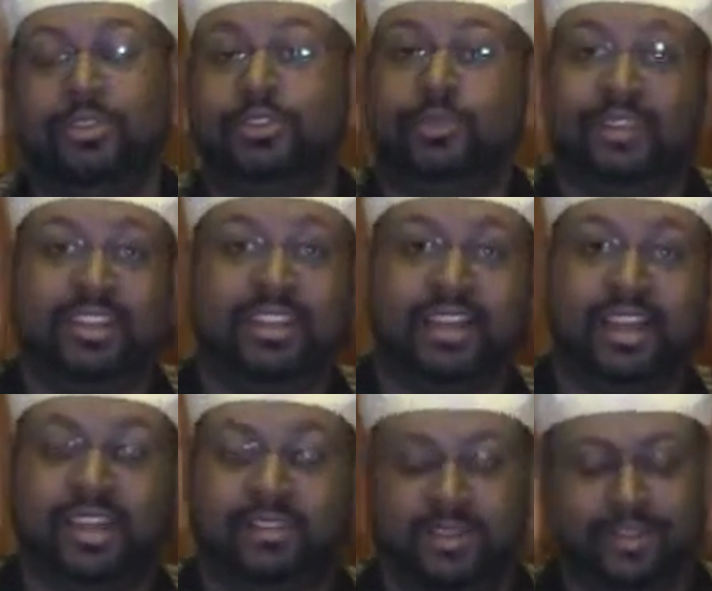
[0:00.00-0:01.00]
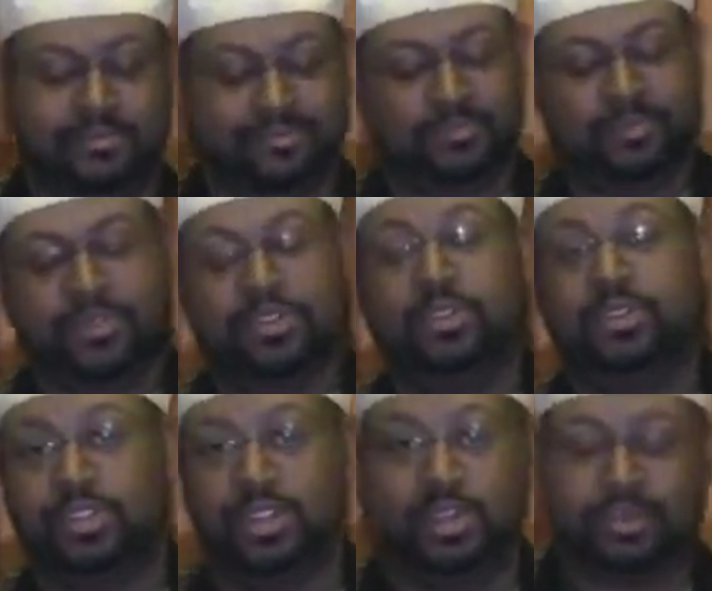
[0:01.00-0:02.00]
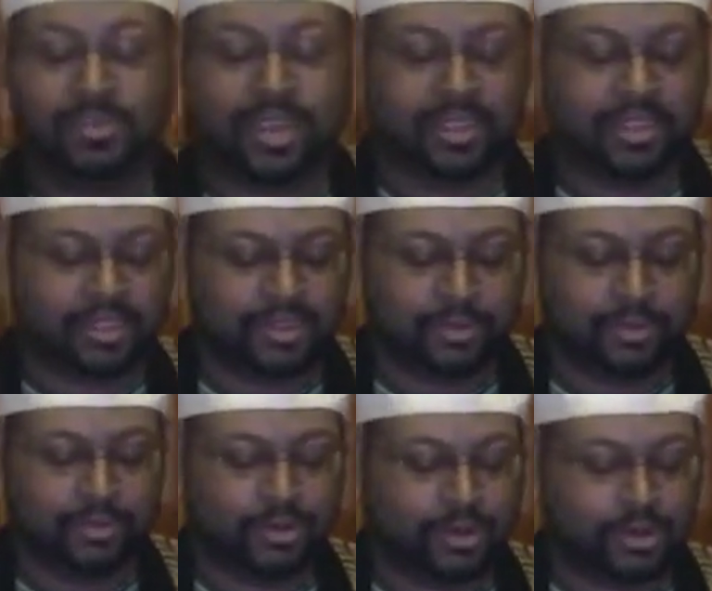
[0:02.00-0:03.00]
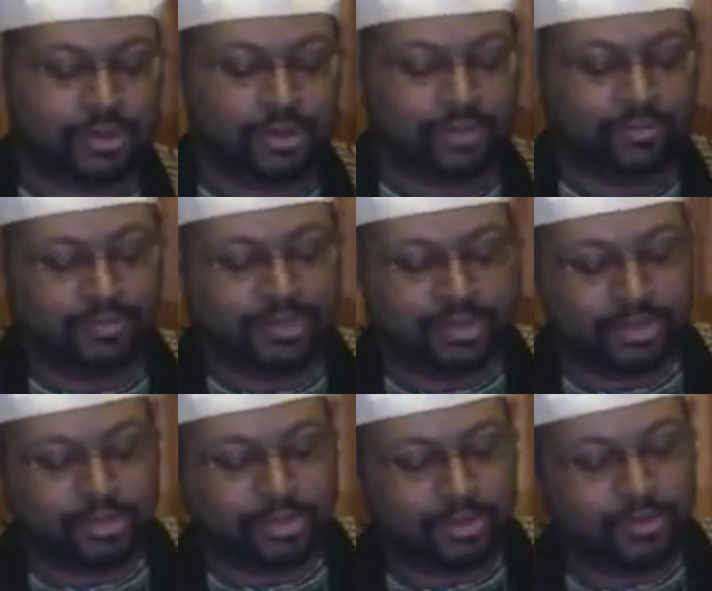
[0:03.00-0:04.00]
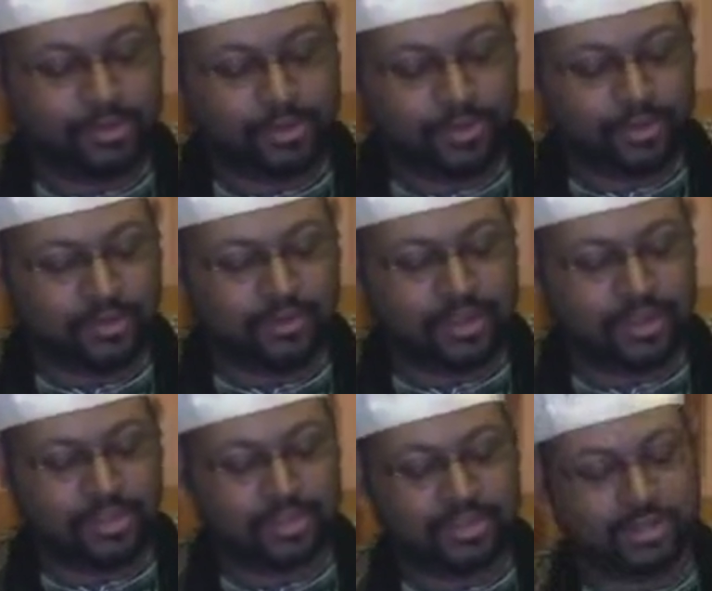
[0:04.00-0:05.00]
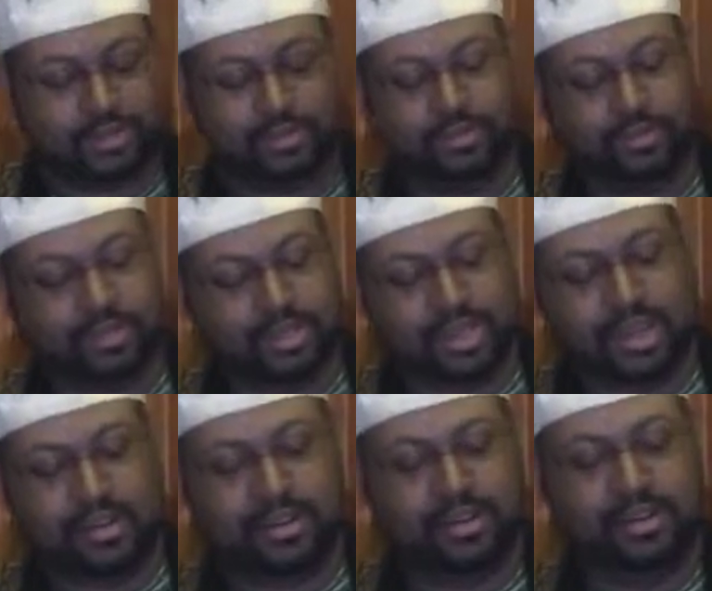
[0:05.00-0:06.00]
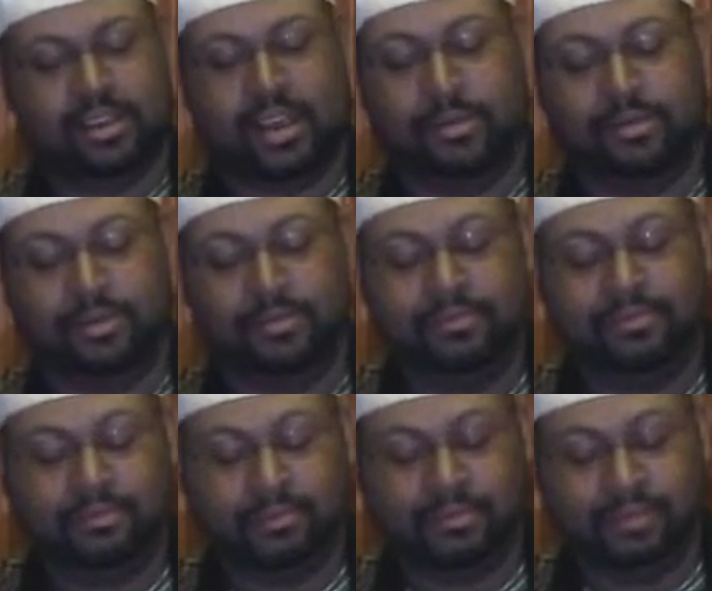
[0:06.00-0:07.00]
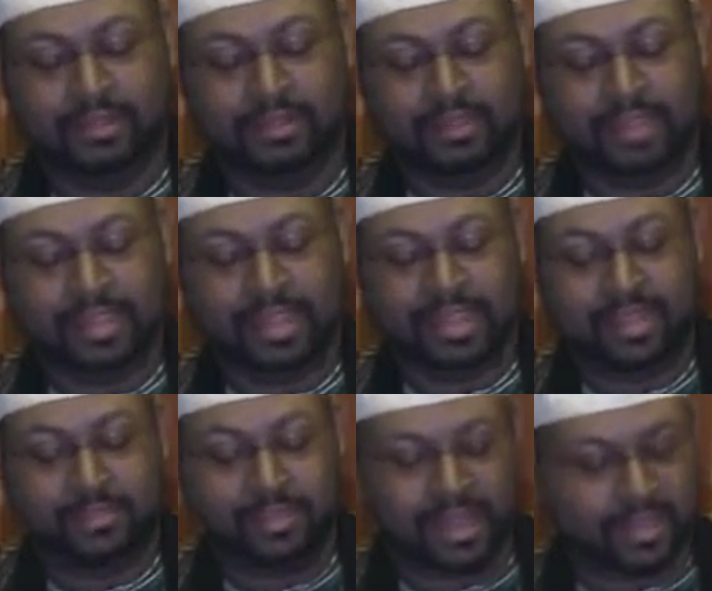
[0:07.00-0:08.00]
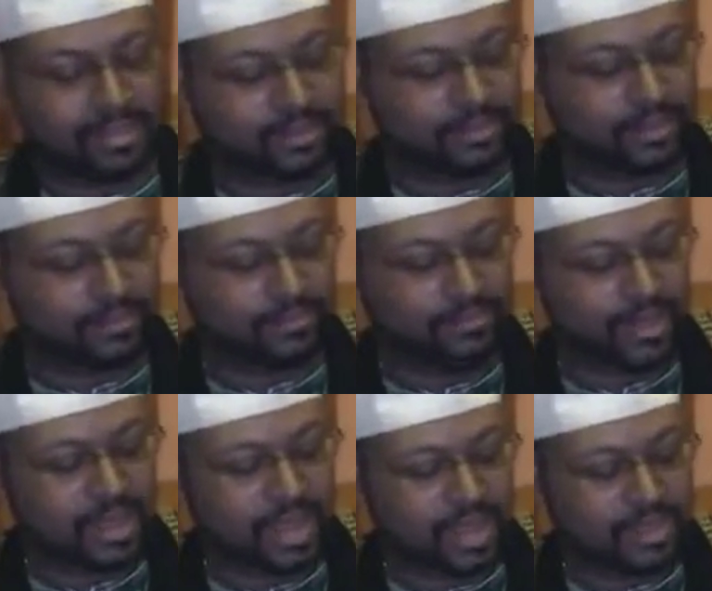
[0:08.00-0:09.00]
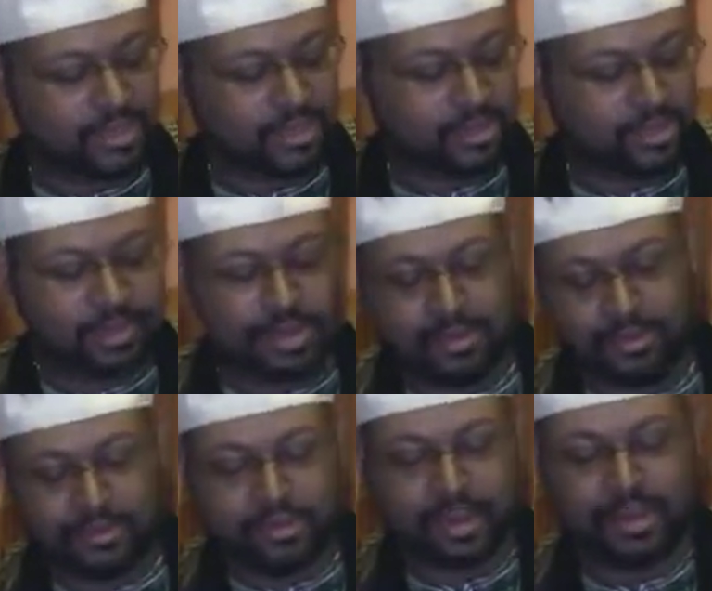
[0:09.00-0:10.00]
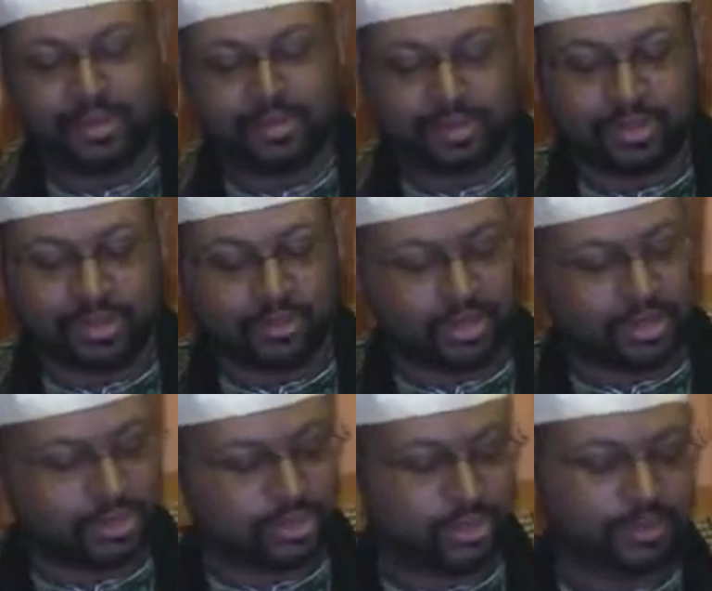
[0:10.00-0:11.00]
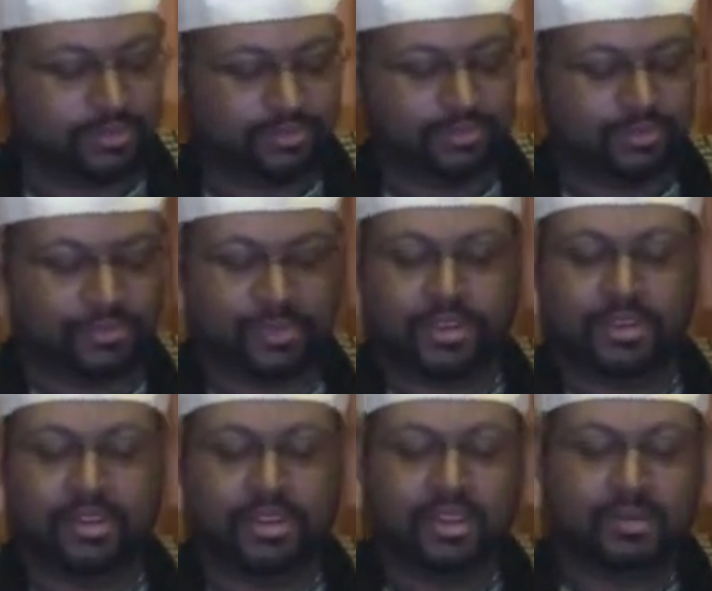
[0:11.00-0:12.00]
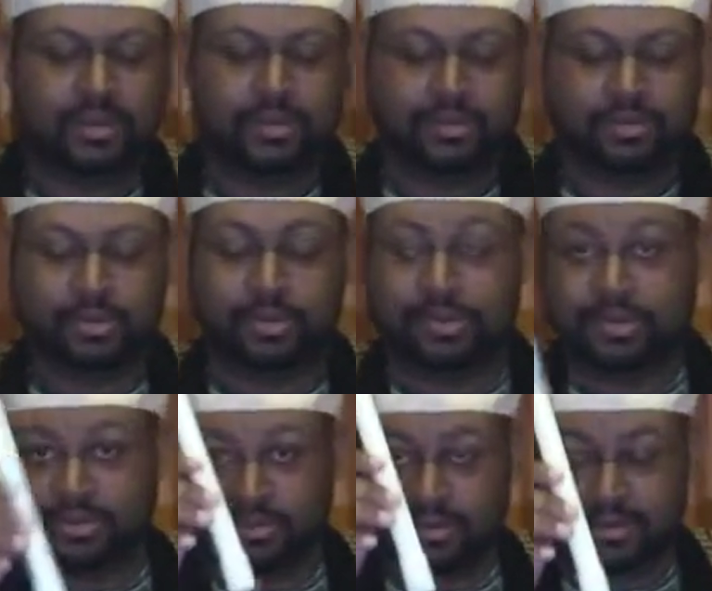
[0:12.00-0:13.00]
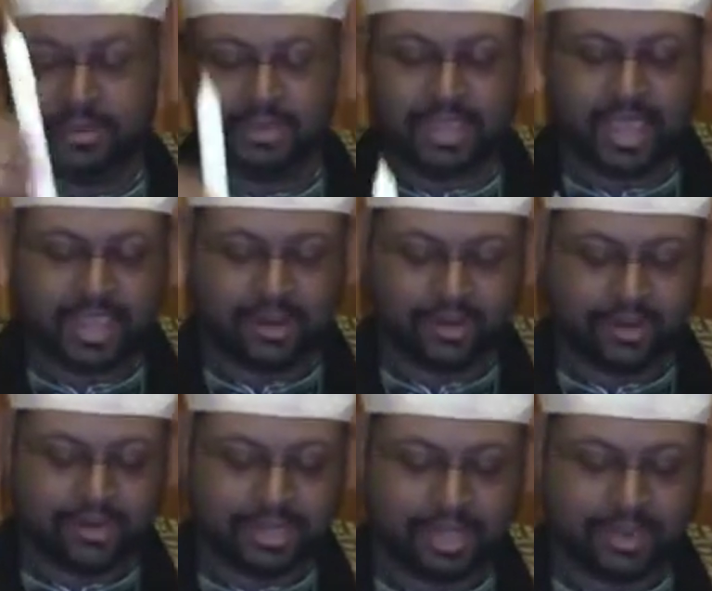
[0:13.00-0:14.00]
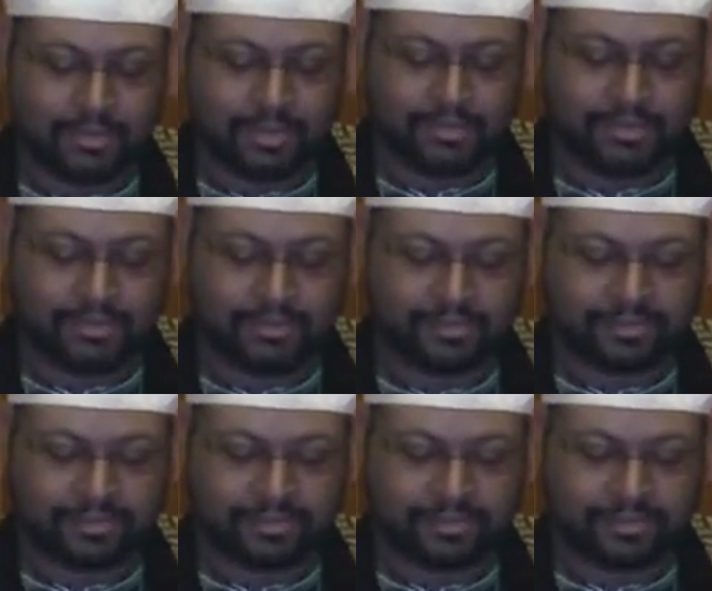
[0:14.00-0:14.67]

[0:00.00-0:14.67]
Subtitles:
but you don't need a lot of it. So to start to make this, what we're going to do is just put a few of these stones and copper in the base of it. And that's going to provide us with structure to be able to put the candle on top of.